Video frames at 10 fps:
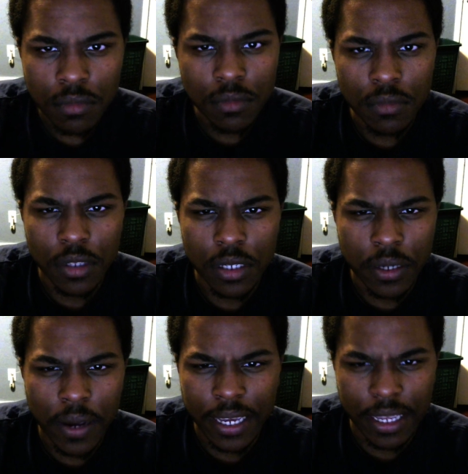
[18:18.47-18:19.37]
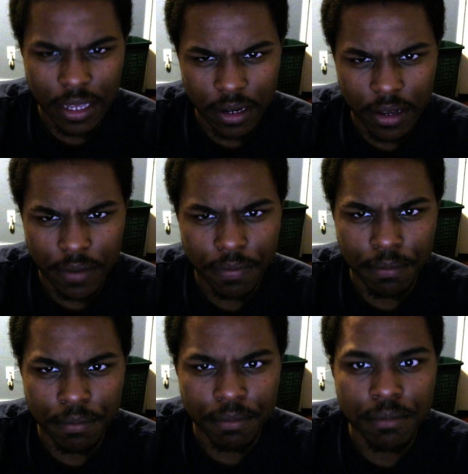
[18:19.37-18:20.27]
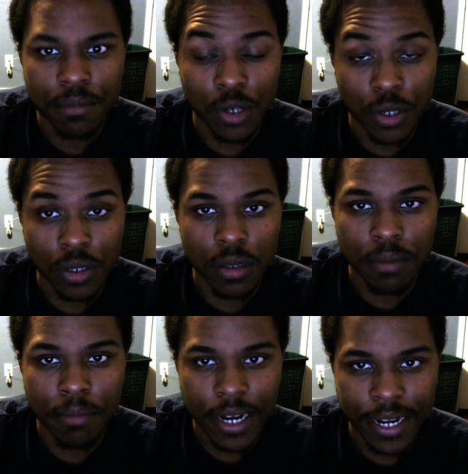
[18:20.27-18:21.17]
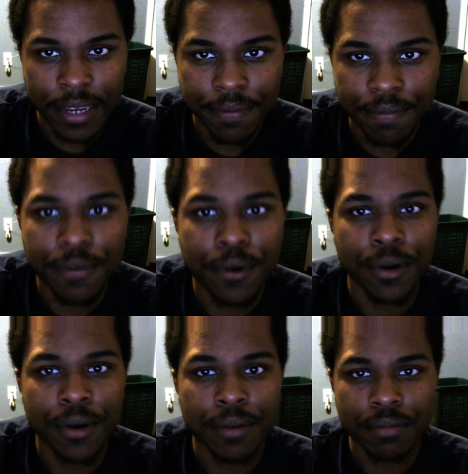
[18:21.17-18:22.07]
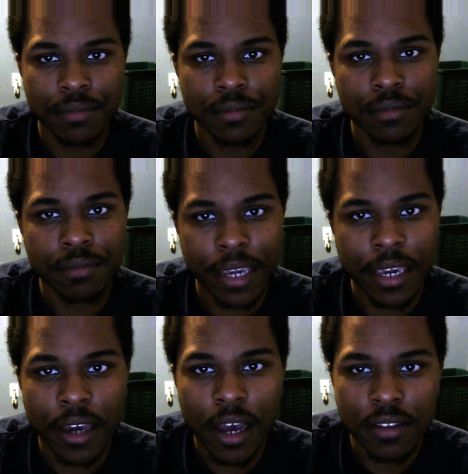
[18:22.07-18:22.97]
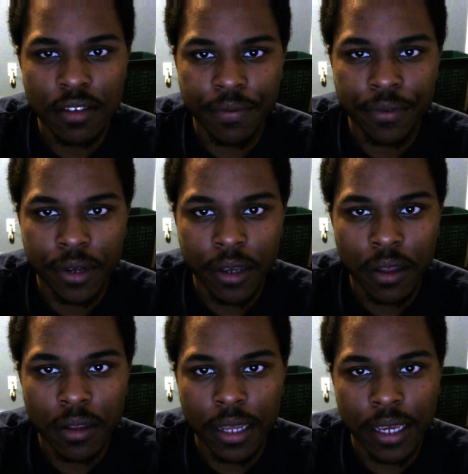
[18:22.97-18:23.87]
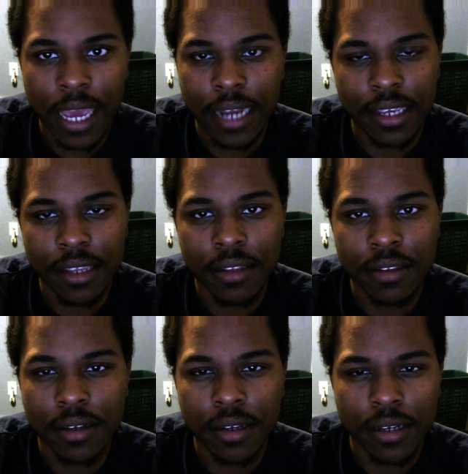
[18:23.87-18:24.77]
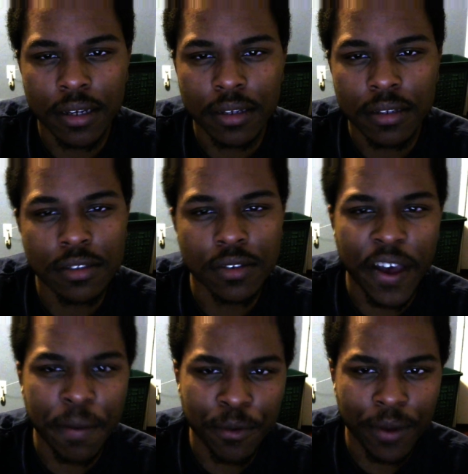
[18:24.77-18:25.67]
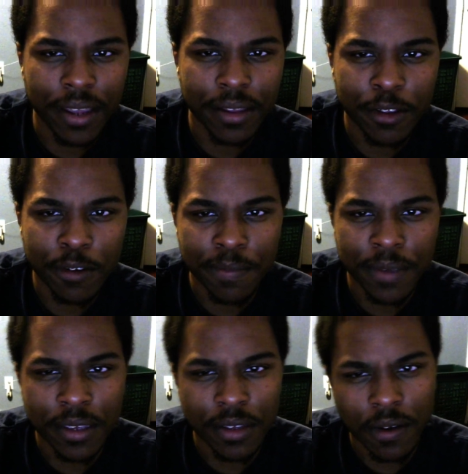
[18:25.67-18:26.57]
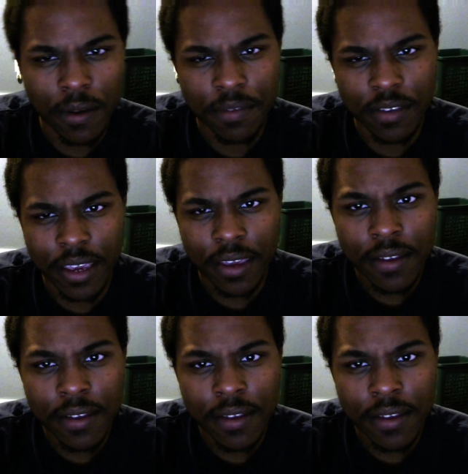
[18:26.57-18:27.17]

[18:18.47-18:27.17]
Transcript: you know, I can get enough money for making content for y'all. Like, I need, to upgrade a little bit, you know what I'm saying?